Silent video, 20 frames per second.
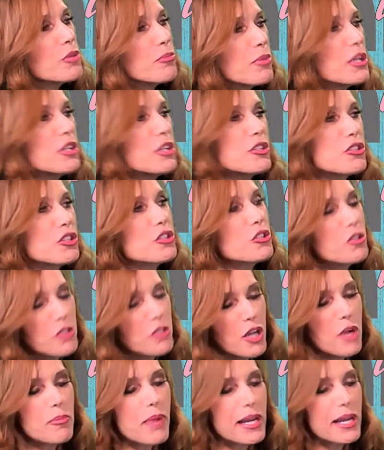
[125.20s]
But do you
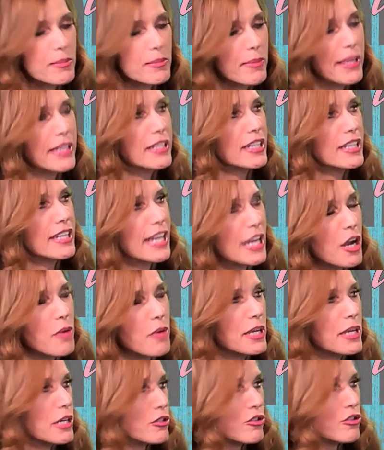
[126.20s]
go by Amanda
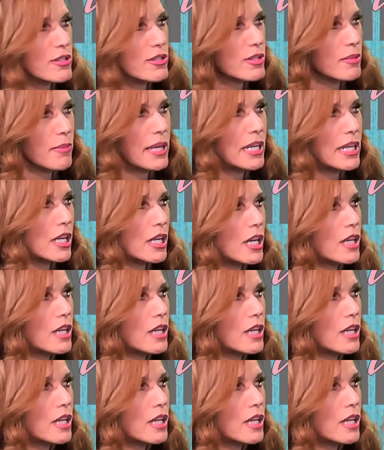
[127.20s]
Naomi or just Amanda?